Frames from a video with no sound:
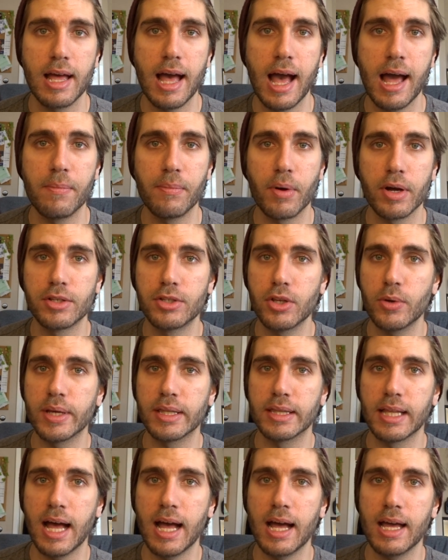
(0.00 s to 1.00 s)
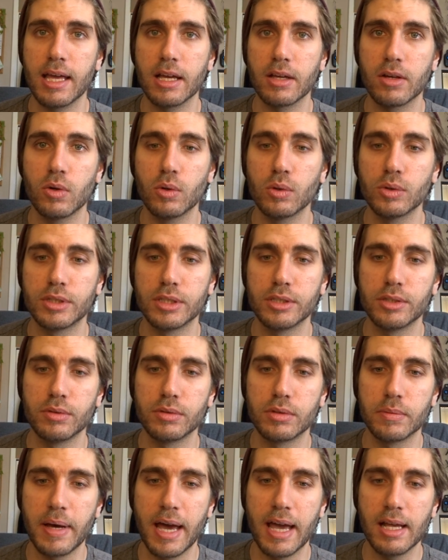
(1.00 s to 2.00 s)
And by doing that, it causes you
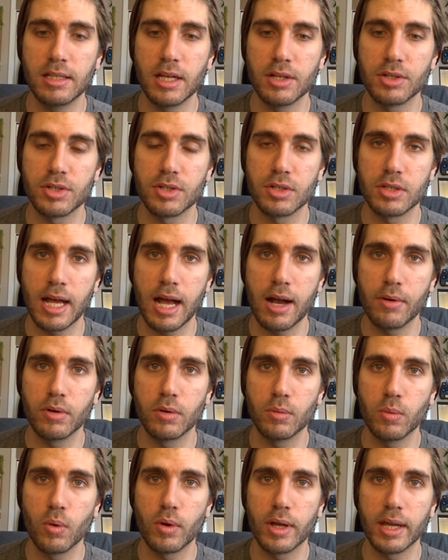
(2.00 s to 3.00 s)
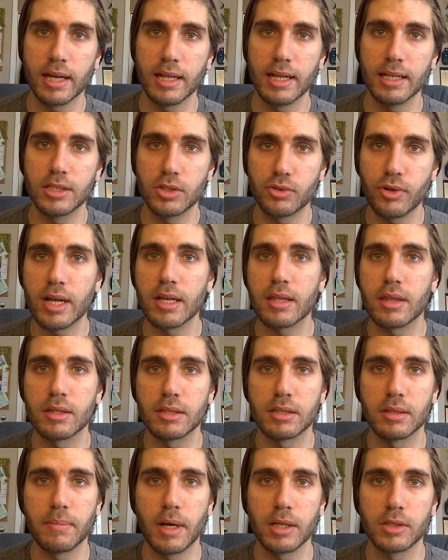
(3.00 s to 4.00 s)
to pay attention to how you're walking, and it
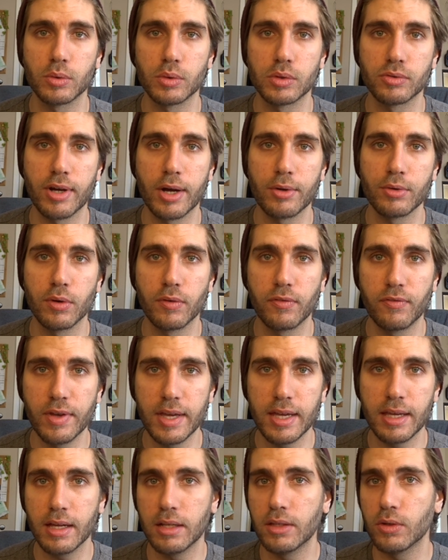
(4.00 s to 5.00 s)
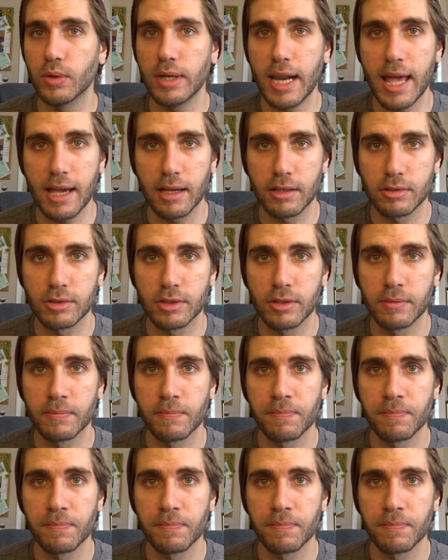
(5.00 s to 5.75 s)
strengthens the muscles around your feet and your legs